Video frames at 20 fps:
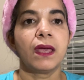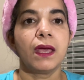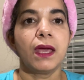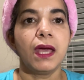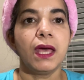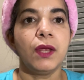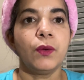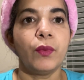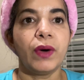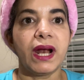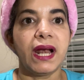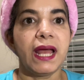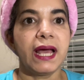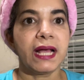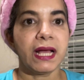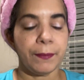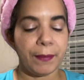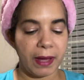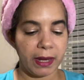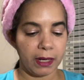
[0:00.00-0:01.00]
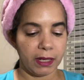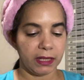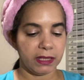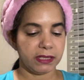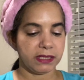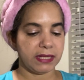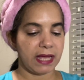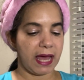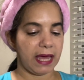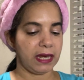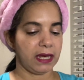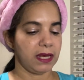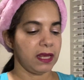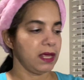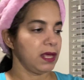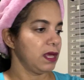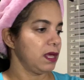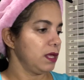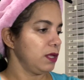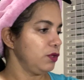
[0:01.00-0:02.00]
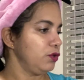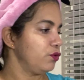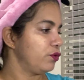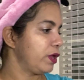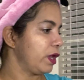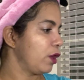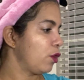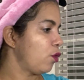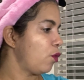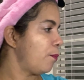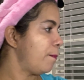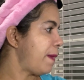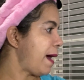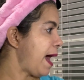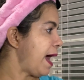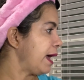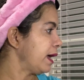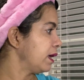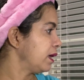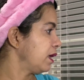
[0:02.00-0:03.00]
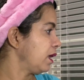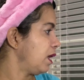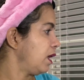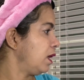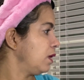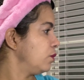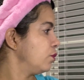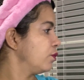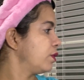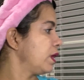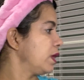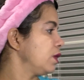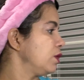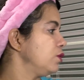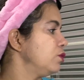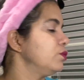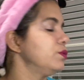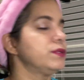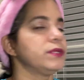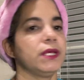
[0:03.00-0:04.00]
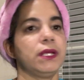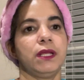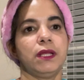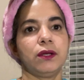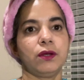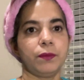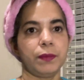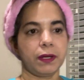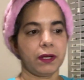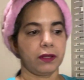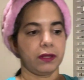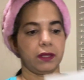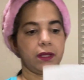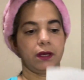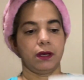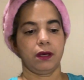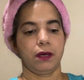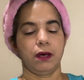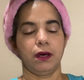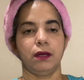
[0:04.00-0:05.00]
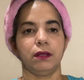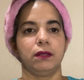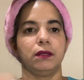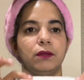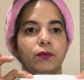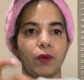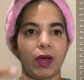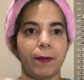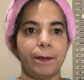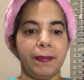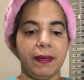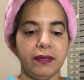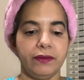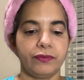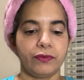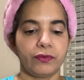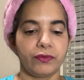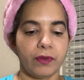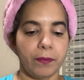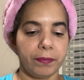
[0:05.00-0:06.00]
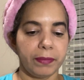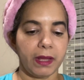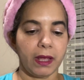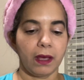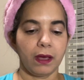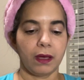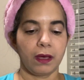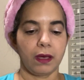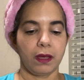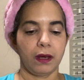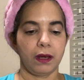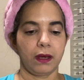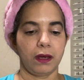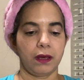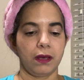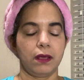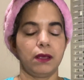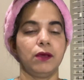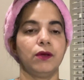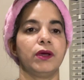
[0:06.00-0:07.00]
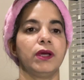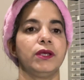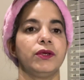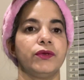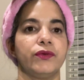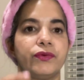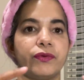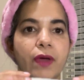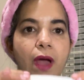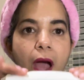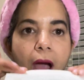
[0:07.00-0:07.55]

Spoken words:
and what I like about it is that you can go back and you can use a little bit of the wipes or something, and you can just